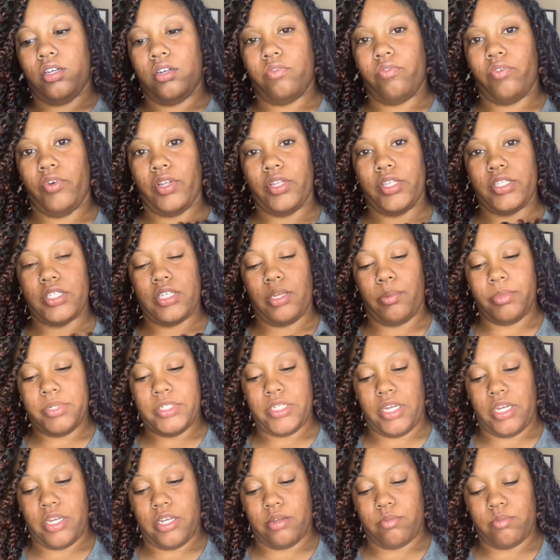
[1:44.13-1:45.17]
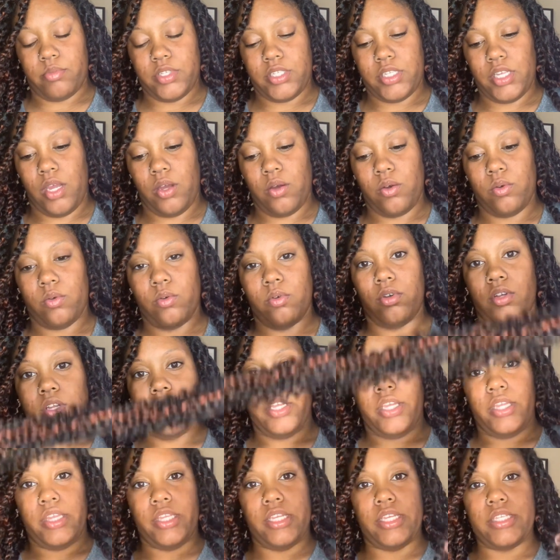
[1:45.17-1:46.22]
for the summertime. So
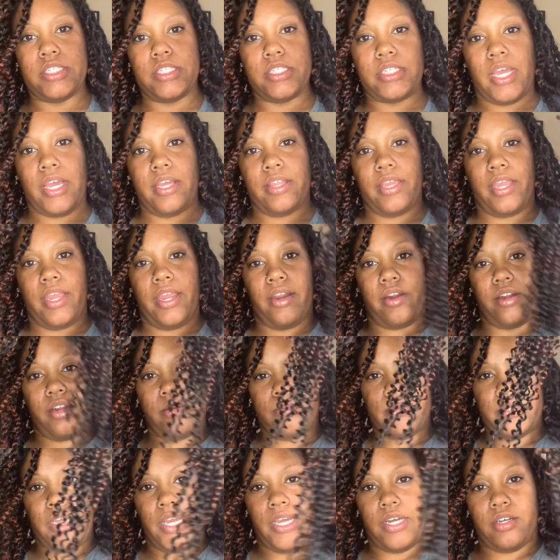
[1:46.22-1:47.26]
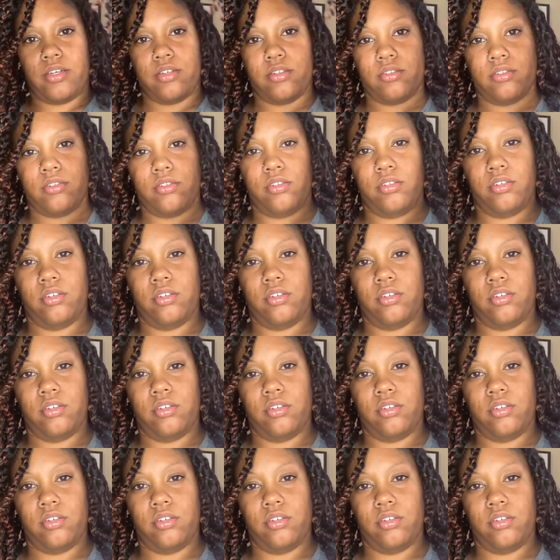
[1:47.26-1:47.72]
this is how the hair comes out.